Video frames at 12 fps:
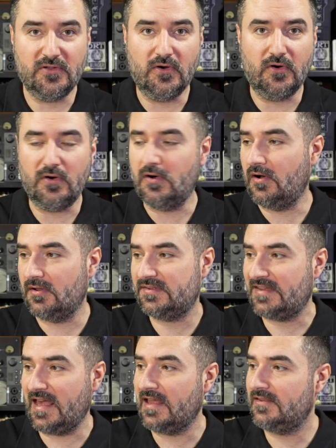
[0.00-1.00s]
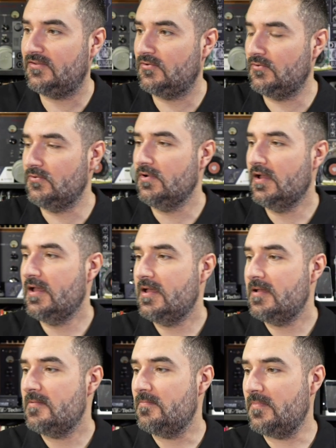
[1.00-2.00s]
or scared to
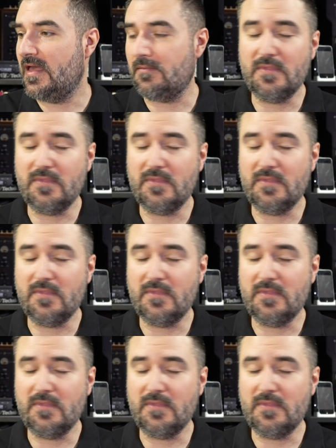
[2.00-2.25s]
make.